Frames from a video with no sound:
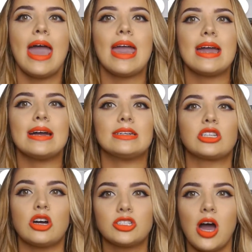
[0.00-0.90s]
And
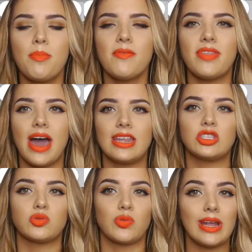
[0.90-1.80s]
on top of that,
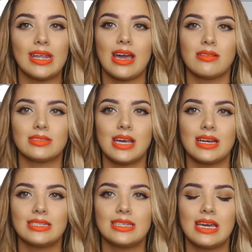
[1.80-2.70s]
it's raining
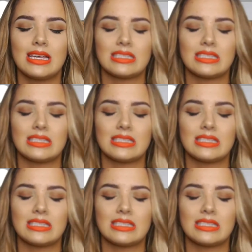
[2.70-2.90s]
outside today.